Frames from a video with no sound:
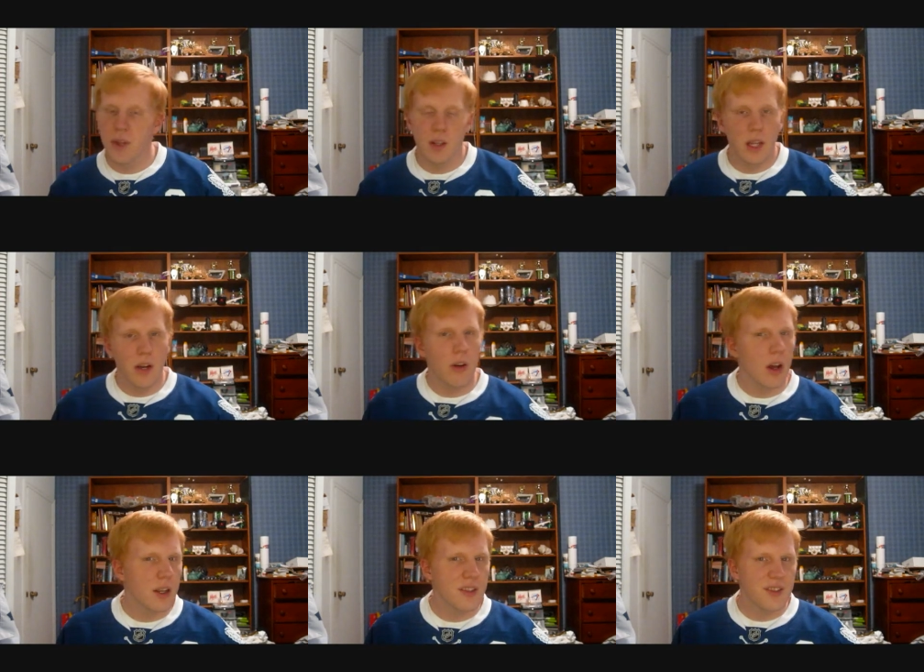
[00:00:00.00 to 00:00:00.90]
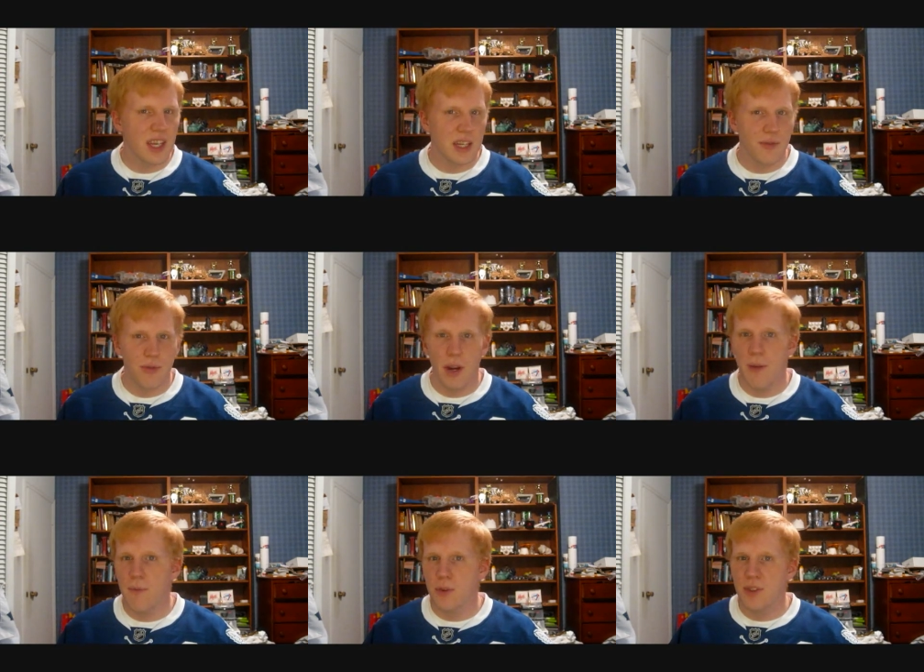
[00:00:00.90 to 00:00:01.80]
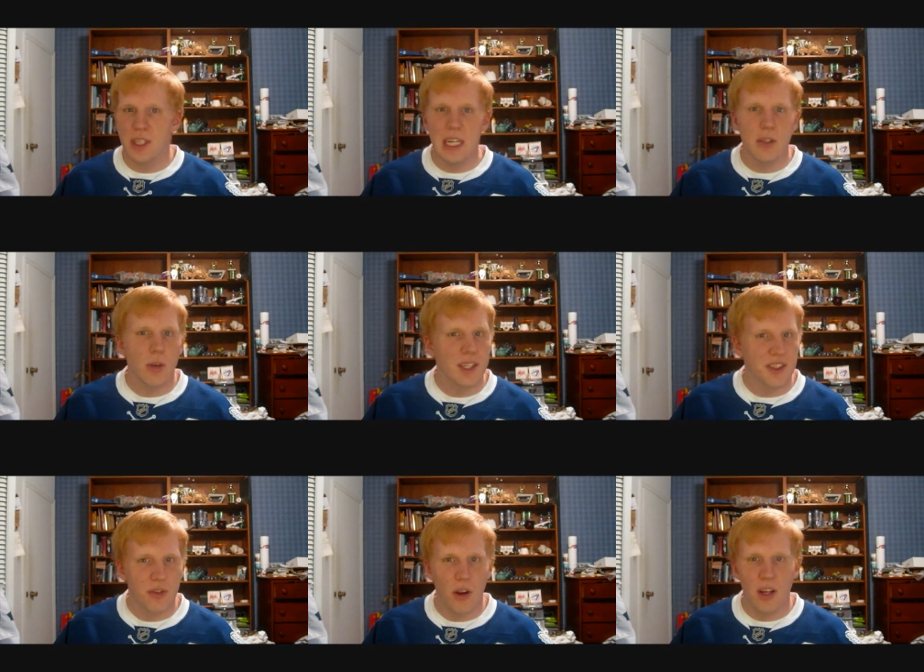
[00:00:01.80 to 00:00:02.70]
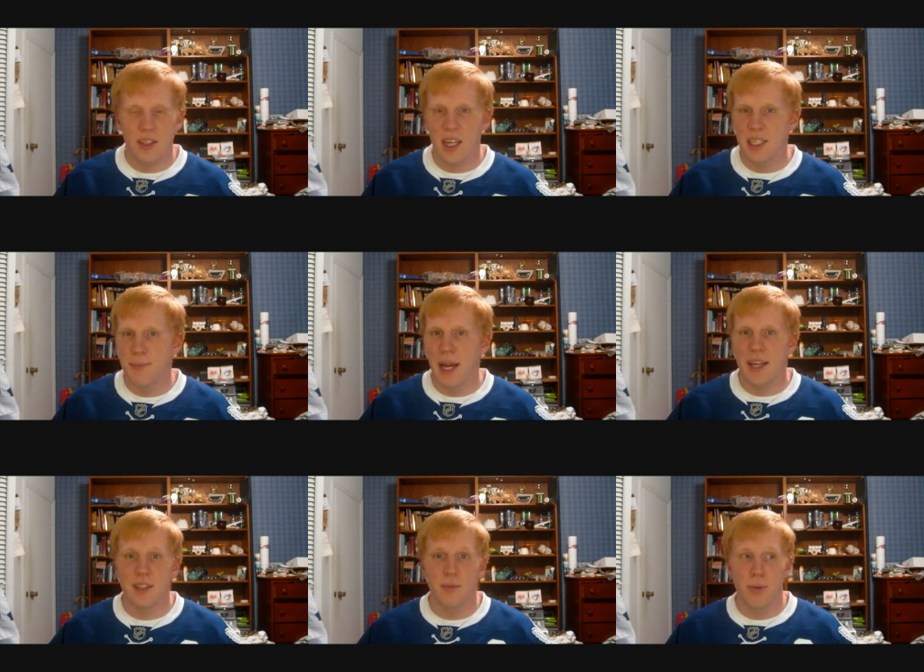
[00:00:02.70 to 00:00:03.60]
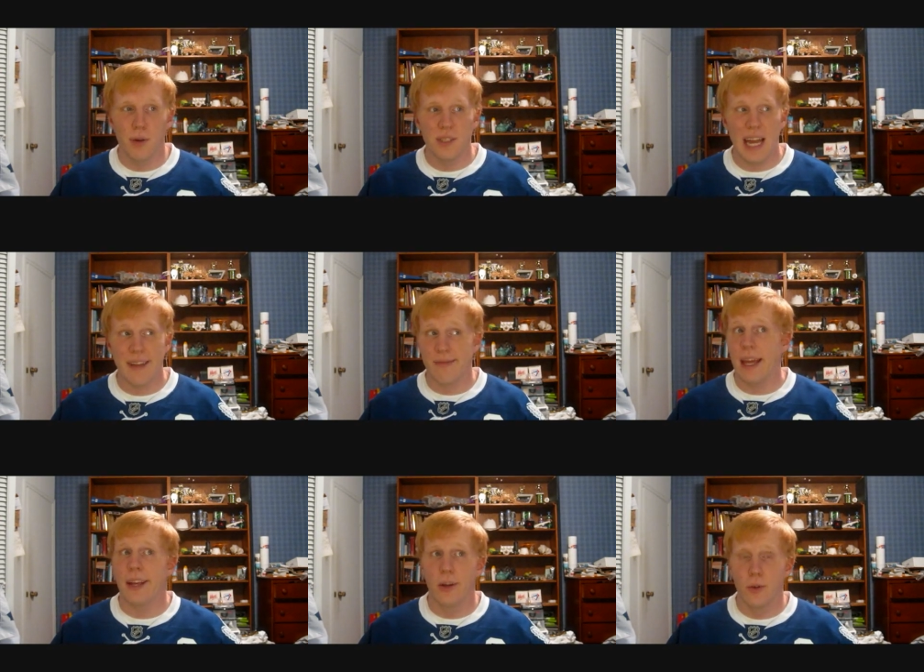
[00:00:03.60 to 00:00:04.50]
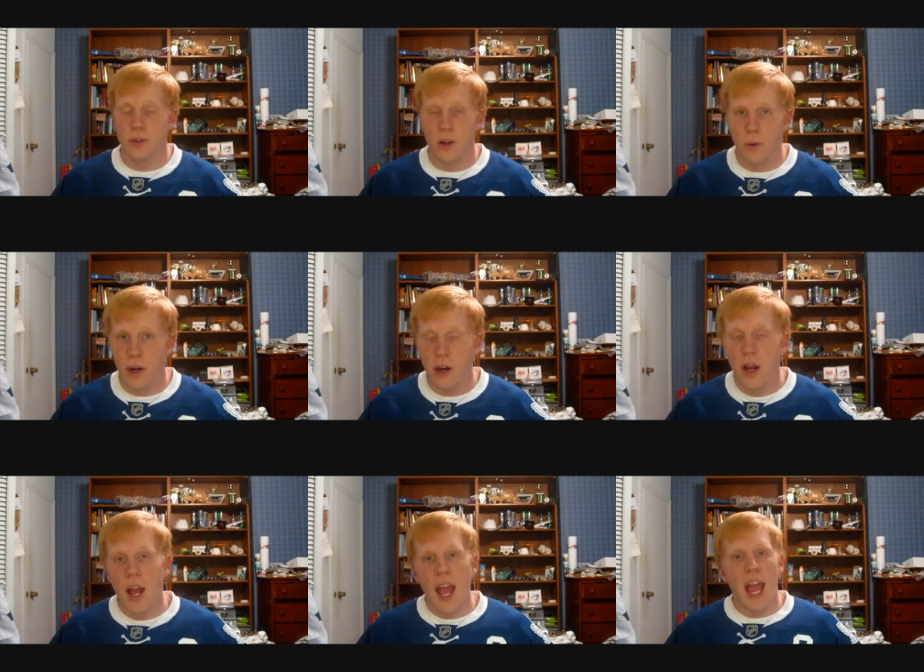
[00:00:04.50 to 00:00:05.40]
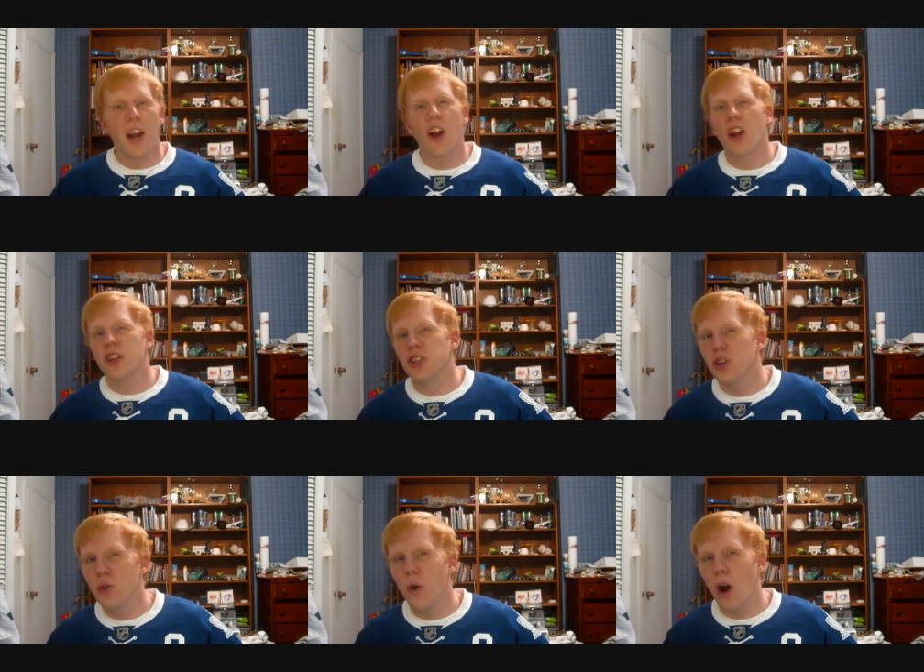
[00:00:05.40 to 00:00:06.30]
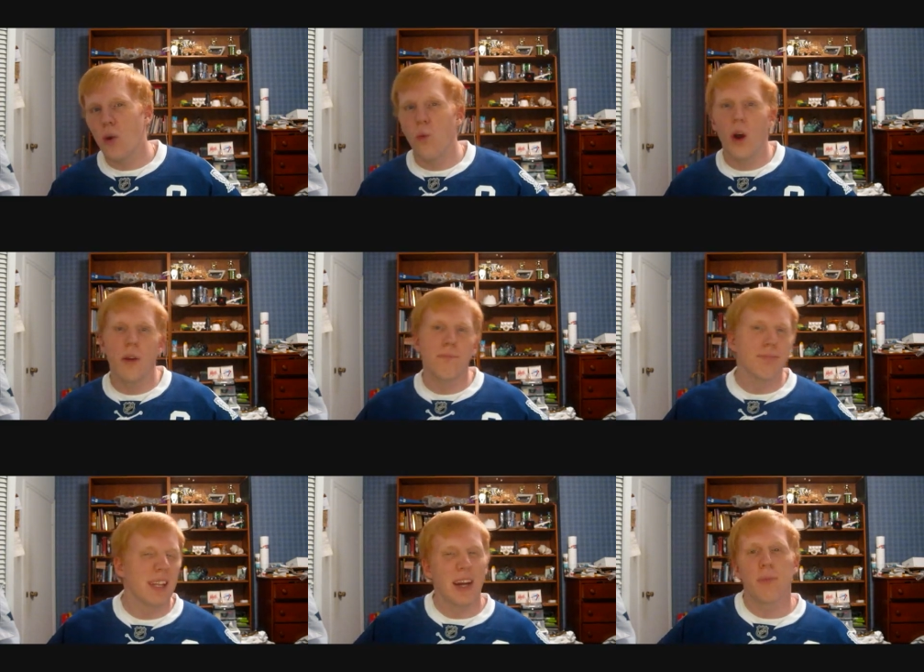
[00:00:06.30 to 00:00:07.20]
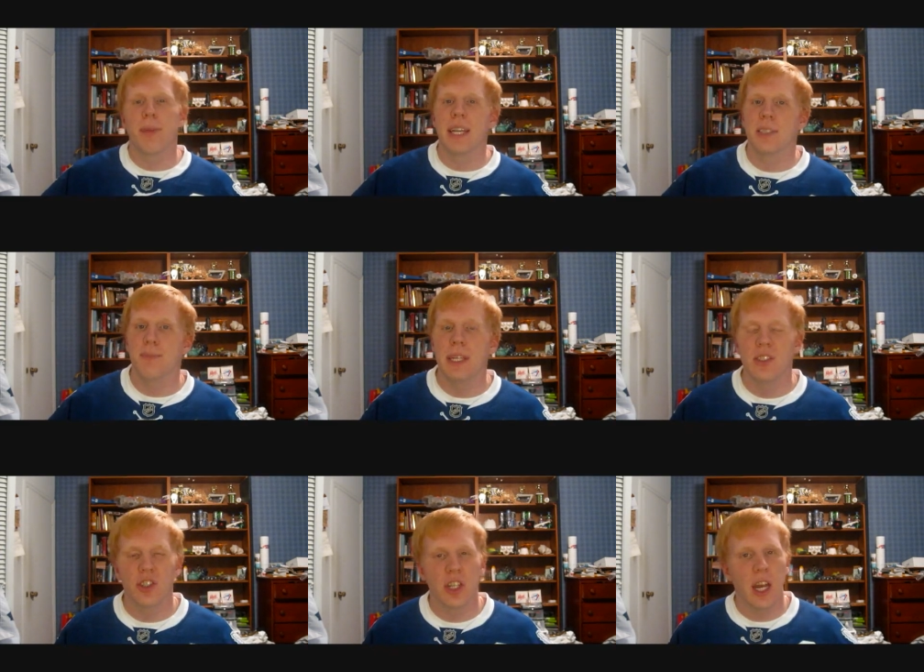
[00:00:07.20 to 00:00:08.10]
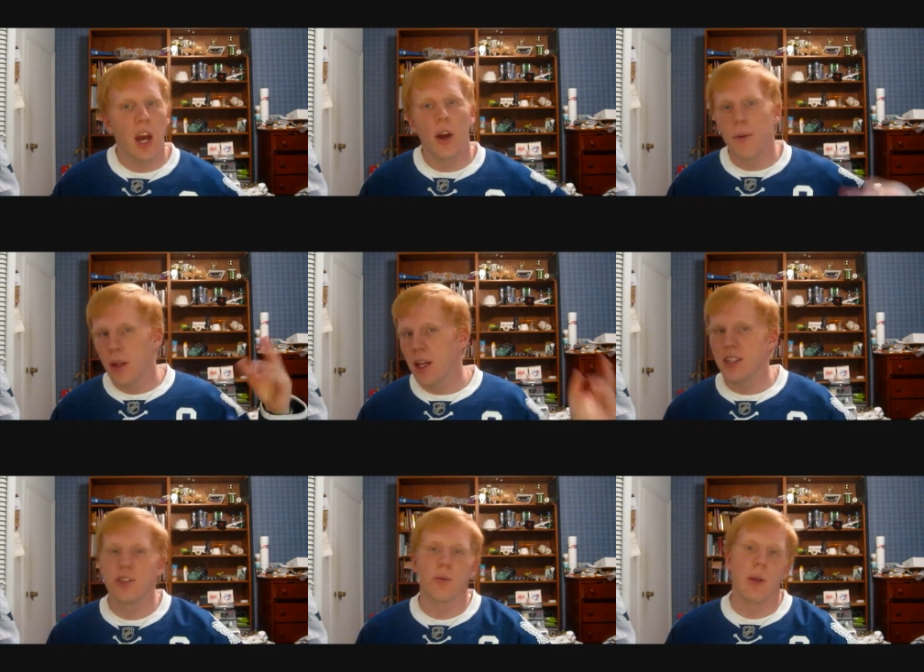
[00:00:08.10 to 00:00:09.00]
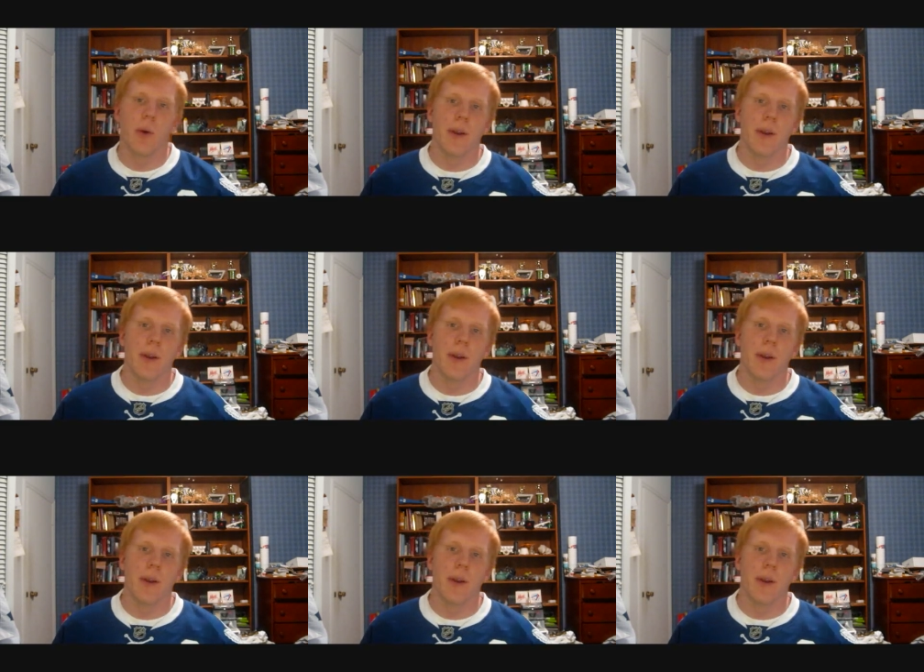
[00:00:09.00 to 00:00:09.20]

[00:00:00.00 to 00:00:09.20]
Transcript: Later on in the second frame, Versteeg tries a cross-ice pass to Bozak. That goes nowhere. And on a two-on-one, Blair Betts beats Giguere. It's 3-1.